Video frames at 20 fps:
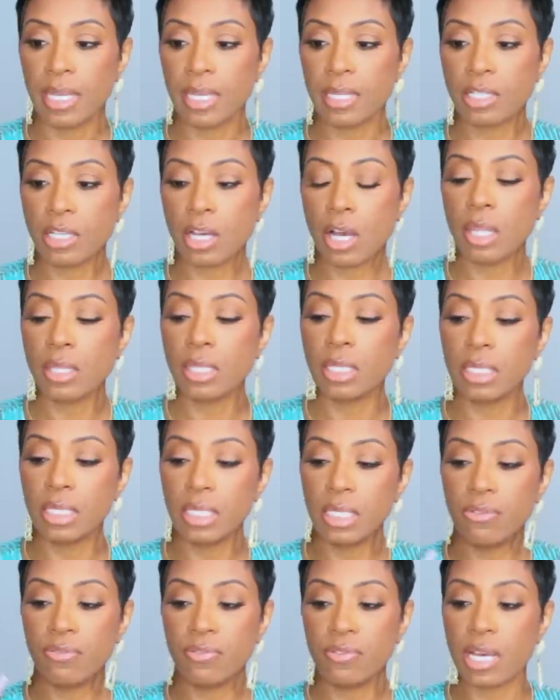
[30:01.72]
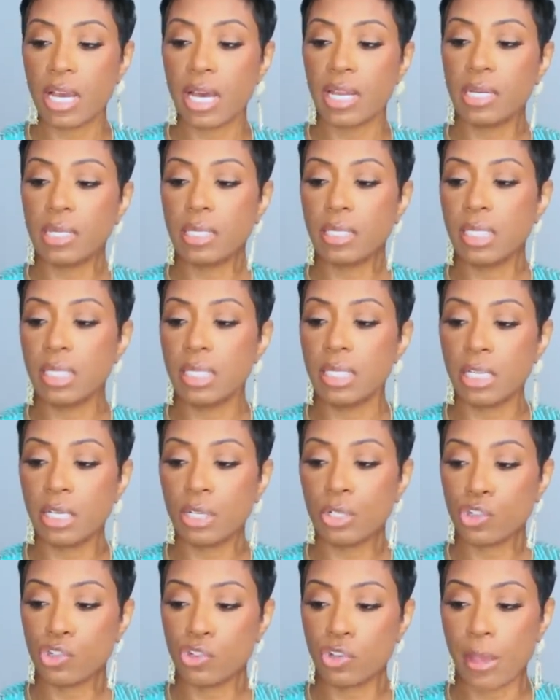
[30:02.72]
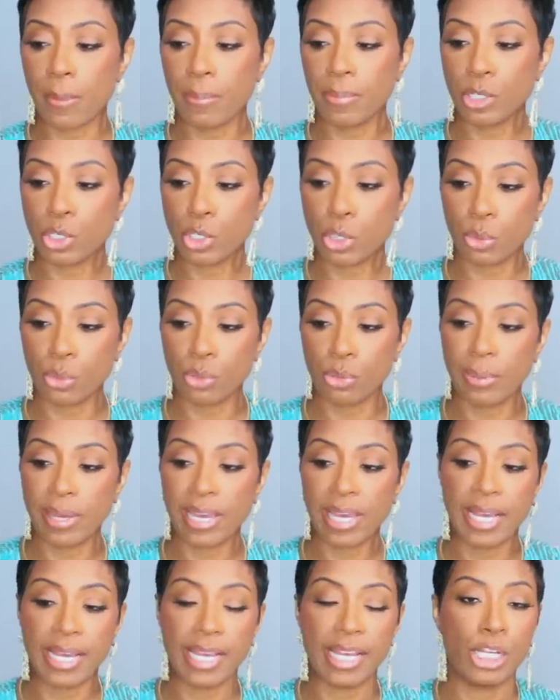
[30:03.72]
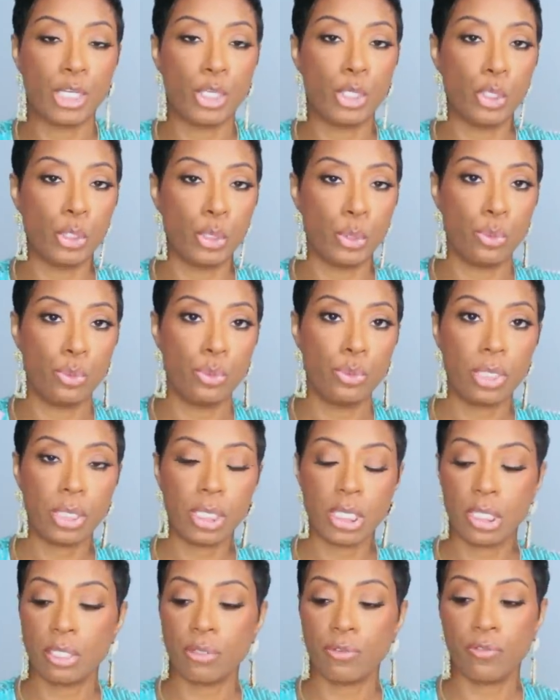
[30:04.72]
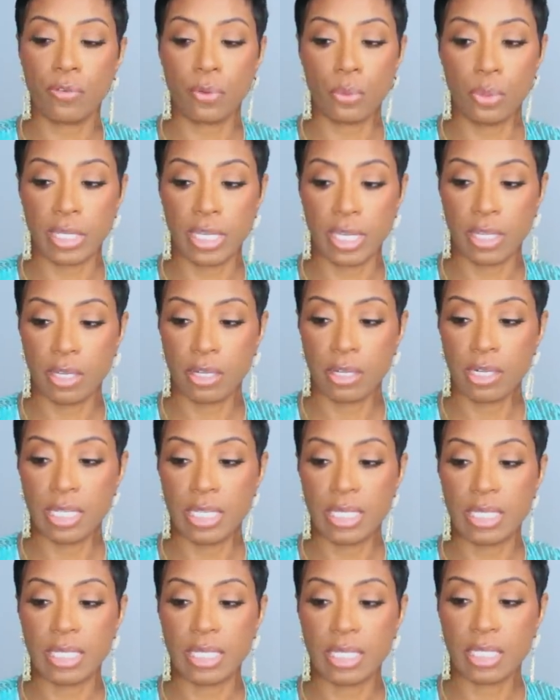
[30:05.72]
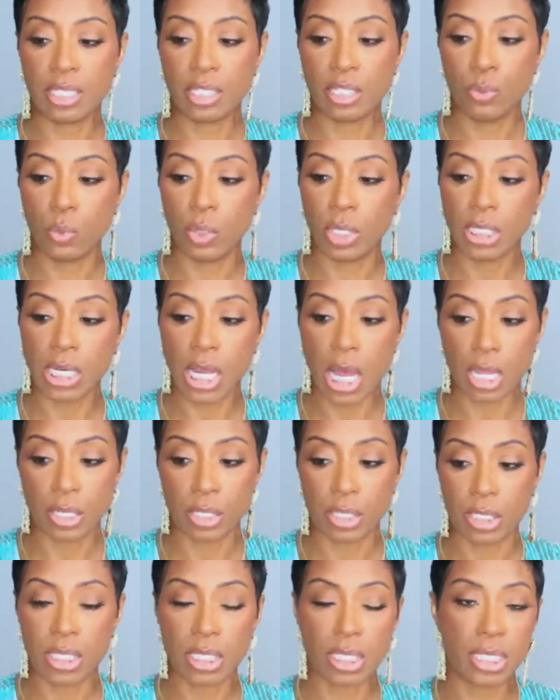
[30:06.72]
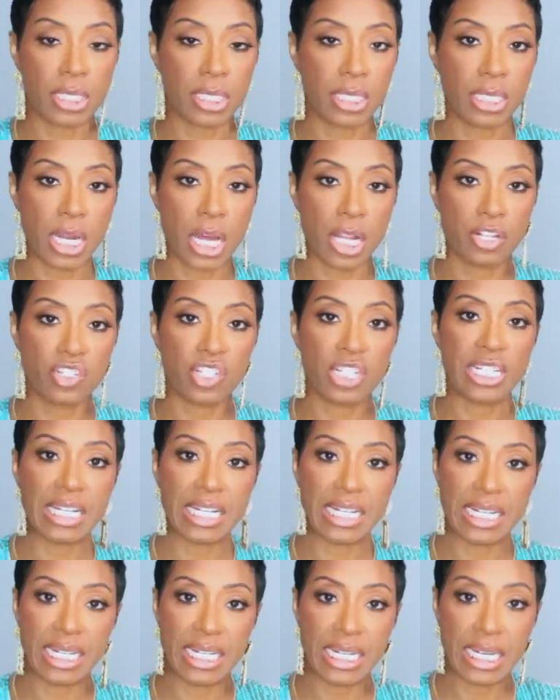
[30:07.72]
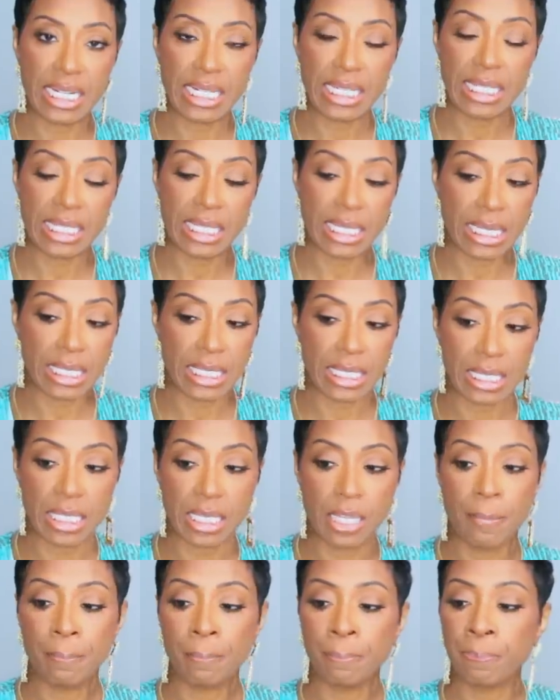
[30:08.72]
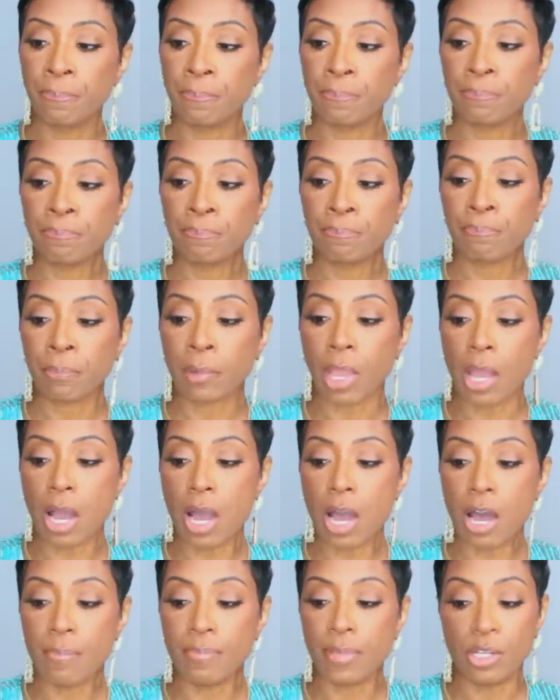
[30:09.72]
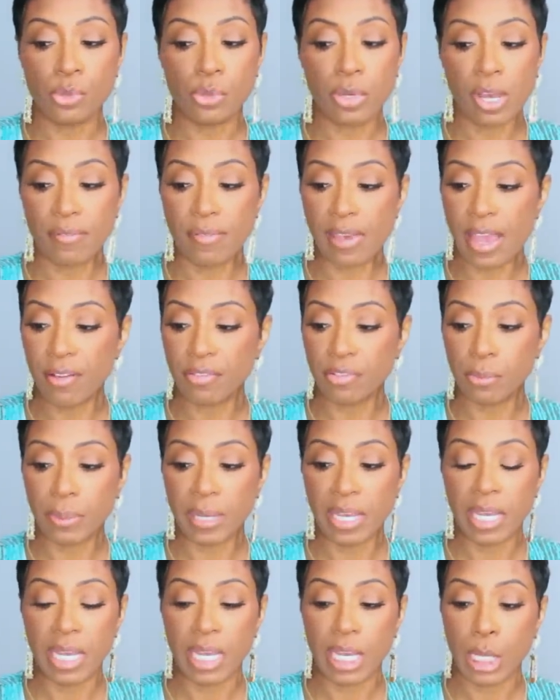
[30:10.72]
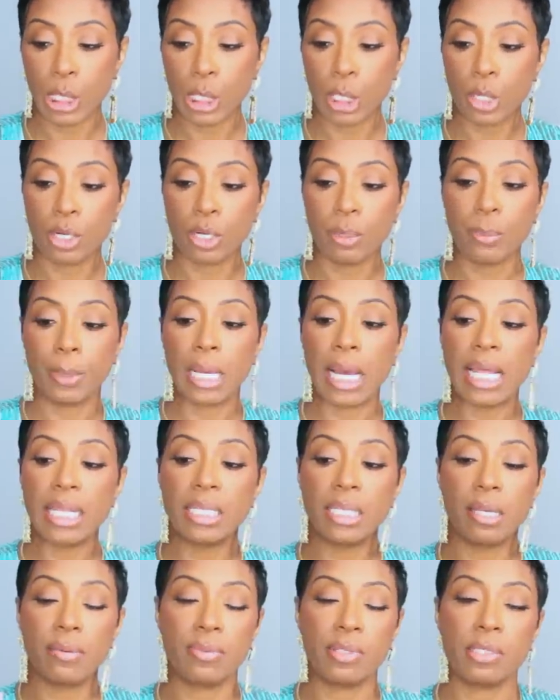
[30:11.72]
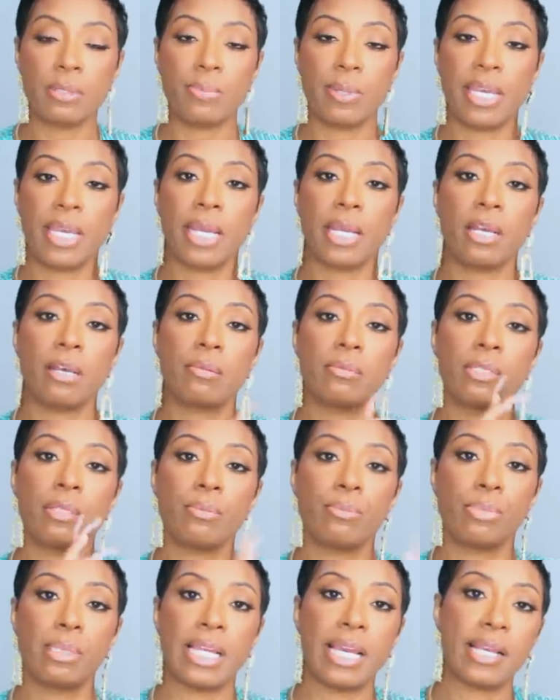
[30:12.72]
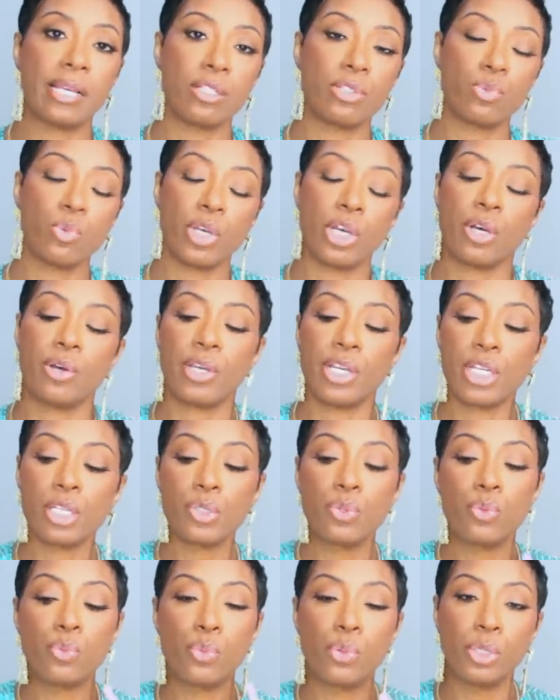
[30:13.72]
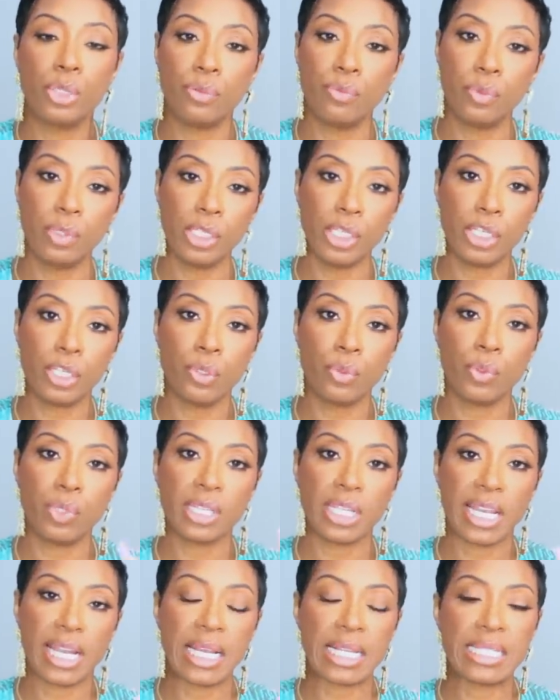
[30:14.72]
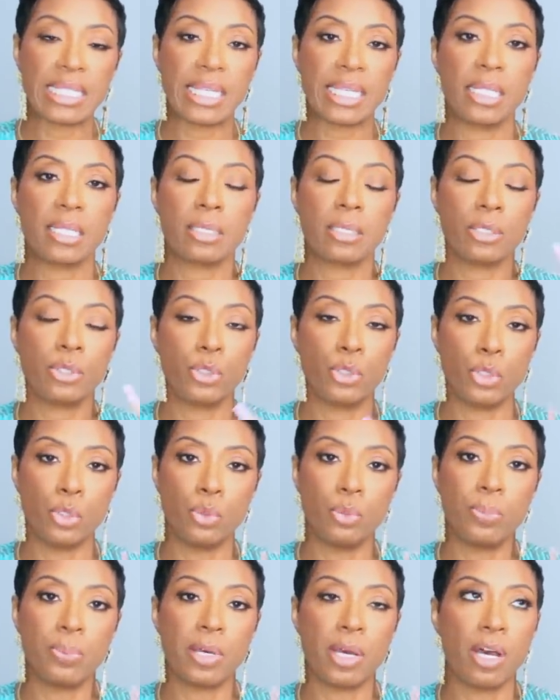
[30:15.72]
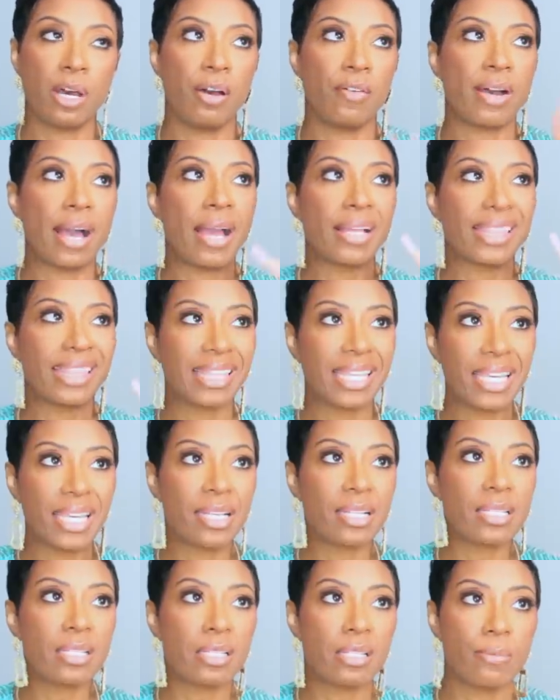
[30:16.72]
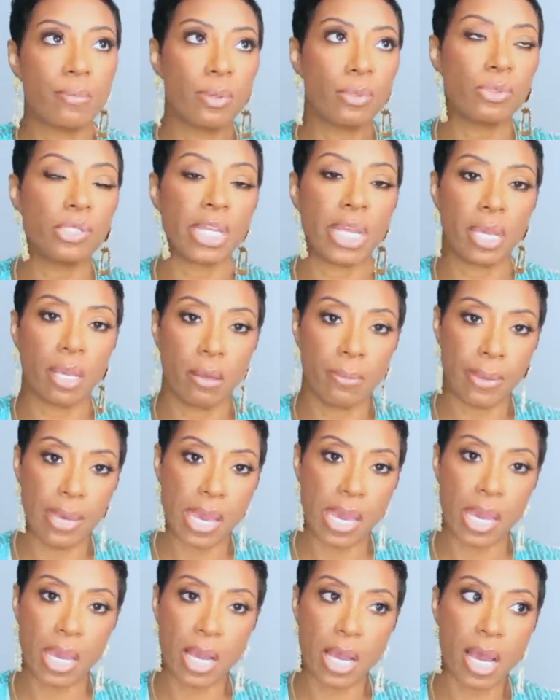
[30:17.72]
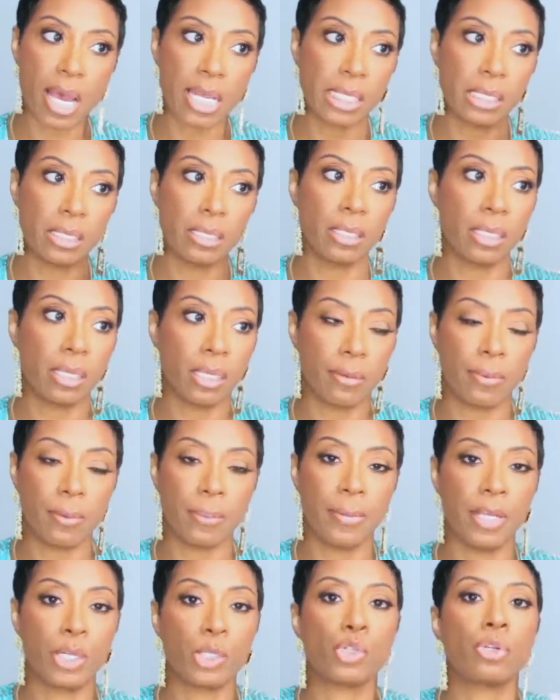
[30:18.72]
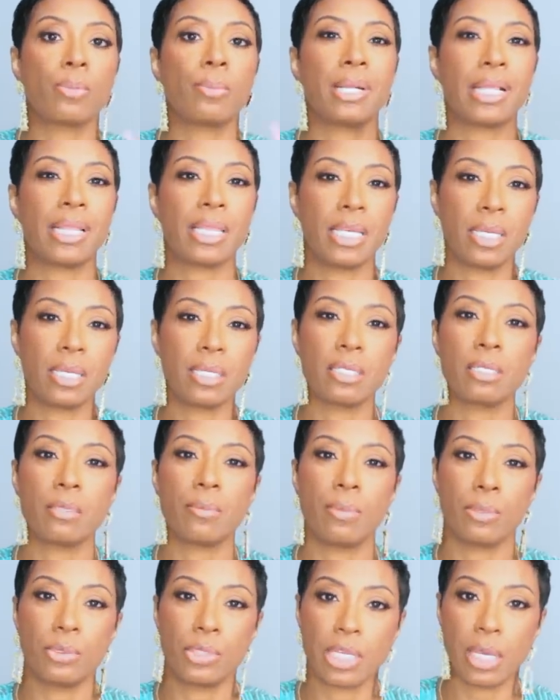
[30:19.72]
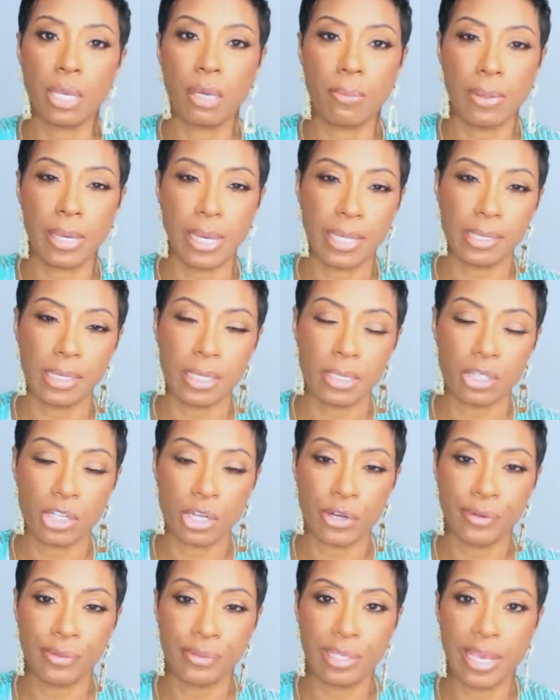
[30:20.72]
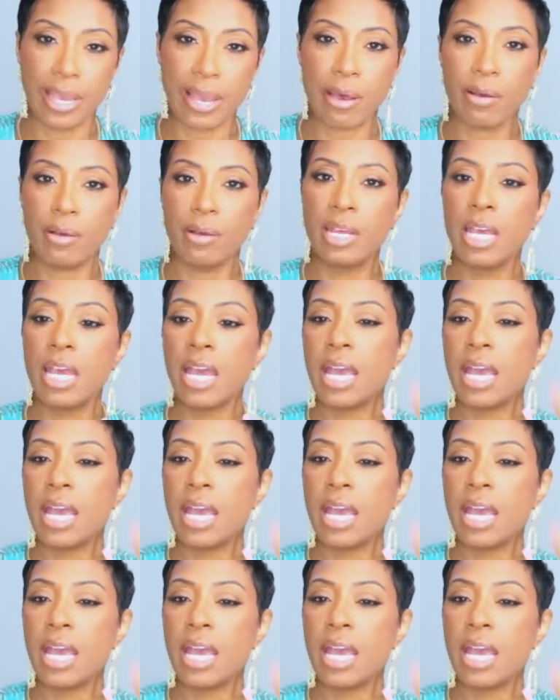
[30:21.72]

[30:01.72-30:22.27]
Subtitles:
It's called a leaf knotted detail strappy shoulder bag in nude. It's a faux leather. It's $61, $60.99. They do have Afterpay and Klarna, but I love this bag. Comes in black as well. It's really, really cute. And like I said, it's a dupe of, I think it's the Bottega bag. I'll have to look it up and make sure, but I think it's the Bottega bag that's currently out.